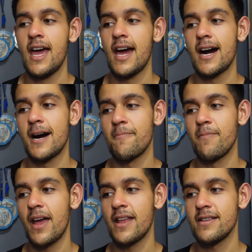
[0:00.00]

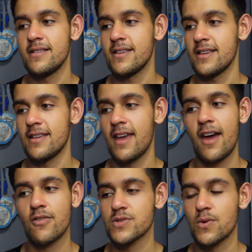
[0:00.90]
And yeah,
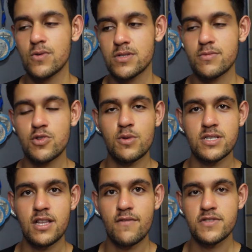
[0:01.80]
it was awesome, so
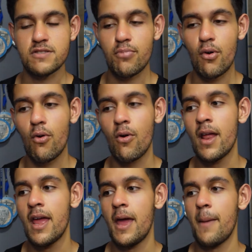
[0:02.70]
much love and support.
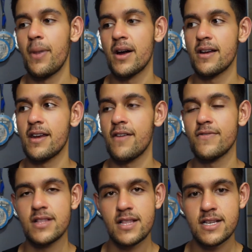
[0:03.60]
But
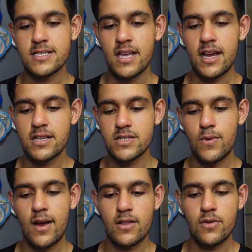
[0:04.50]
nevertheless, like I still
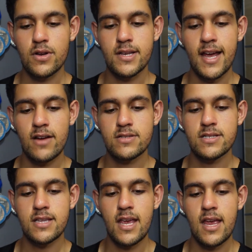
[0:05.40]
had a lot of
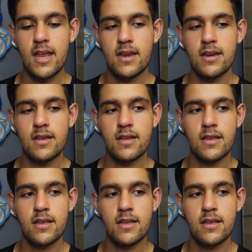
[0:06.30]
doubts and,